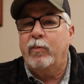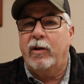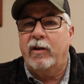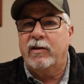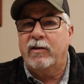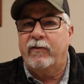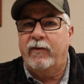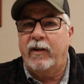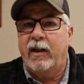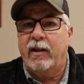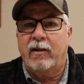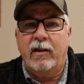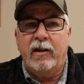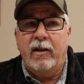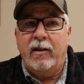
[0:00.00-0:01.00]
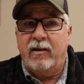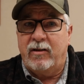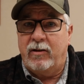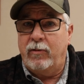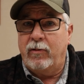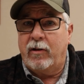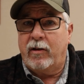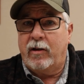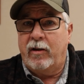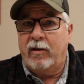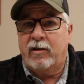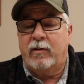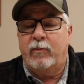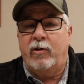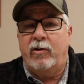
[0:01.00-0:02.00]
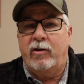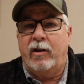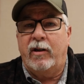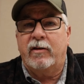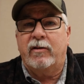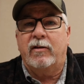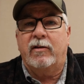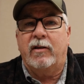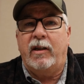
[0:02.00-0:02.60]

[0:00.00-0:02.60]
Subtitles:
plus the fact it's doing our customer justice